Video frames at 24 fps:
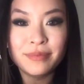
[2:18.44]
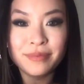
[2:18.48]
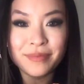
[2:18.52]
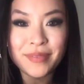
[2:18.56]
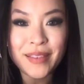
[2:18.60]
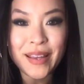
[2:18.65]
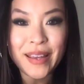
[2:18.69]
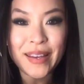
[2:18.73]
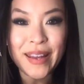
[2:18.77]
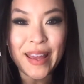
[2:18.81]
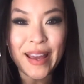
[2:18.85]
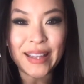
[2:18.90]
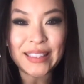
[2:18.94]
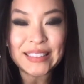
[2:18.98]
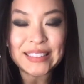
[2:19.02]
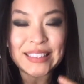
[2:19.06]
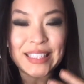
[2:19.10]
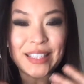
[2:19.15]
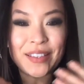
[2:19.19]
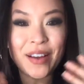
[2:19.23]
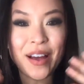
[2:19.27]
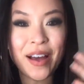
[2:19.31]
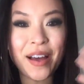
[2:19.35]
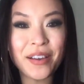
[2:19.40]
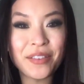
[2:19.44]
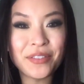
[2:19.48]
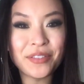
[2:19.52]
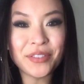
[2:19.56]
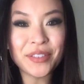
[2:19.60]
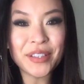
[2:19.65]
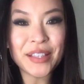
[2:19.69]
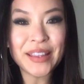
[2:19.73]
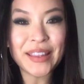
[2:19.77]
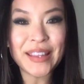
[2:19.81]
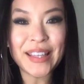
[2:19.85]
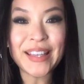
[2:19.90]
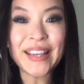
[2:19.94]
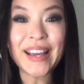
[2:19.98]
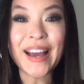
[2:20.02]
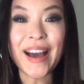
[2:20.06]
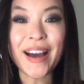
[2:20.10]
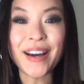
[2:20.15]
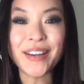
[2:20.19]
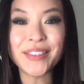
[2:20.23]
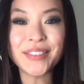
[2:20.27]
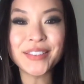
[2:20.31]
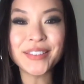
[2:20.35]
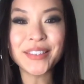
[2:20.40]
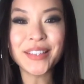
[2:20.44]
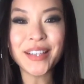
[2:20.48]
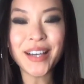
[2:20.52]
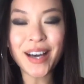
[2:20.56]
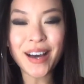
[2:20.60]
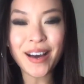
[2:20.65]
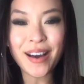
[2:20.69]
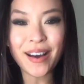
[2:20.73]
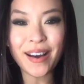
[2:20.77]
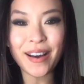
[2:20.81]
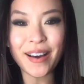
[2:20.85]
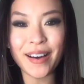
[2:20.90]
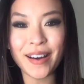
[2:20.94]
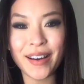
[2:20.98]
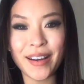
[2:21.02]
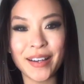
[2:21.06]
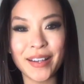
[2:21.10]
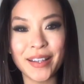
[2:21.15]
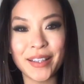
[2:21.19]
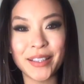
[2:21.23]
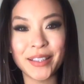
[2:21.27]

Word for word: And exhale everything out. Ah.